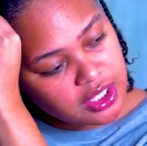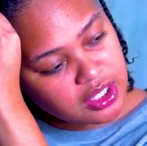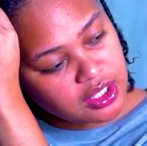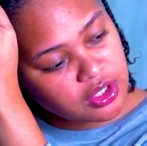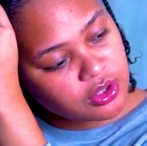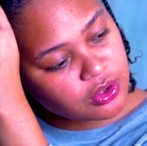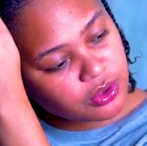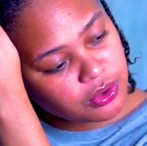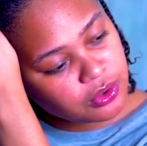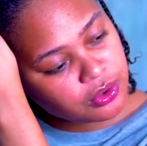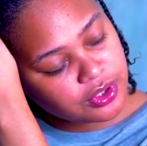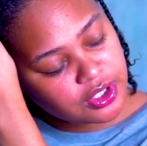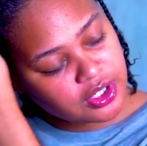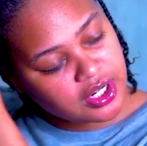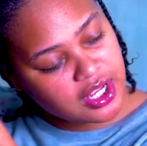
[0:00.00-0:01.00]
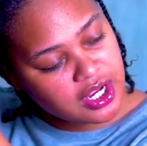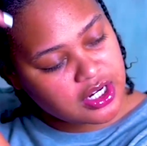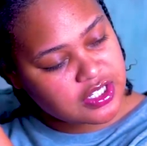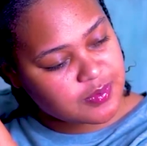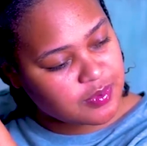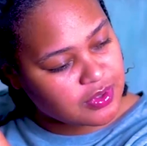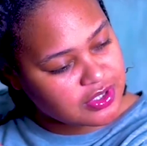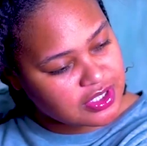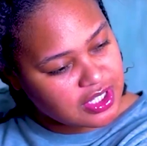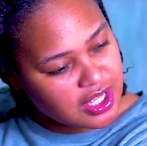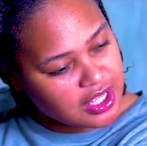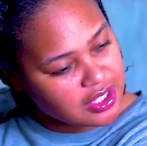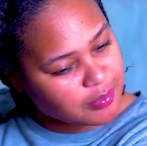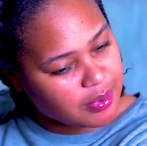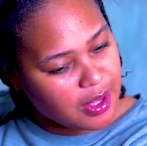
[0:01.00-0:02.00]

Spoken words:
ew, your hair smells like